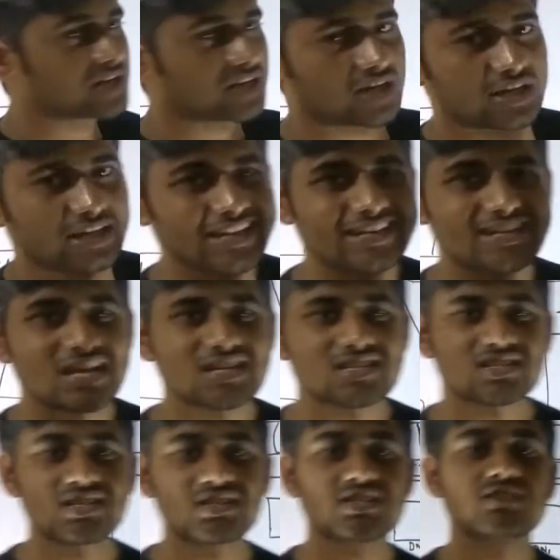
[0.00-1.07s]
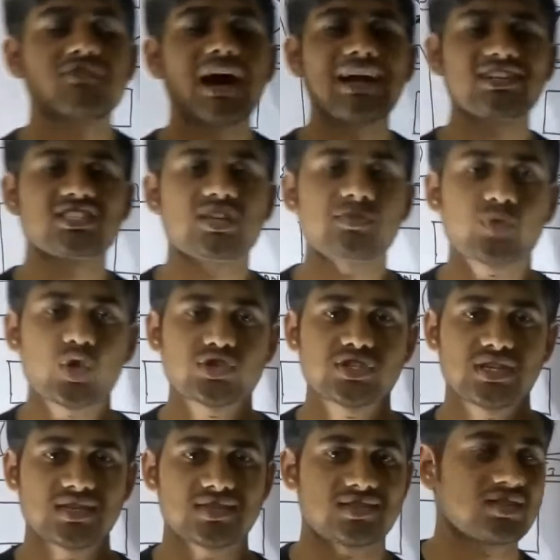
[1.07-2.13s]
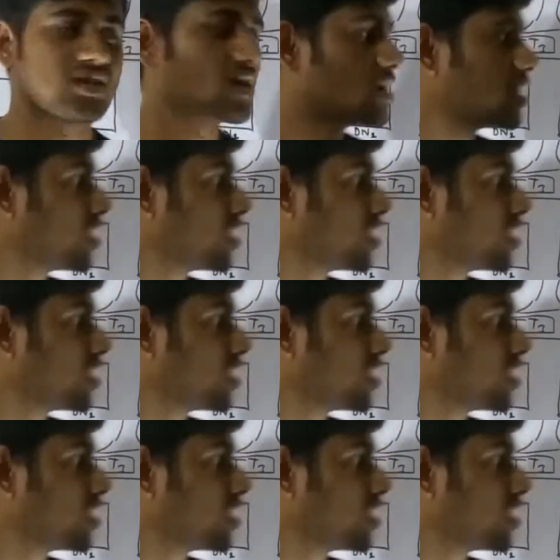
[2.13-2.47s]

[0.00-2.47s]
tracker. It divides the process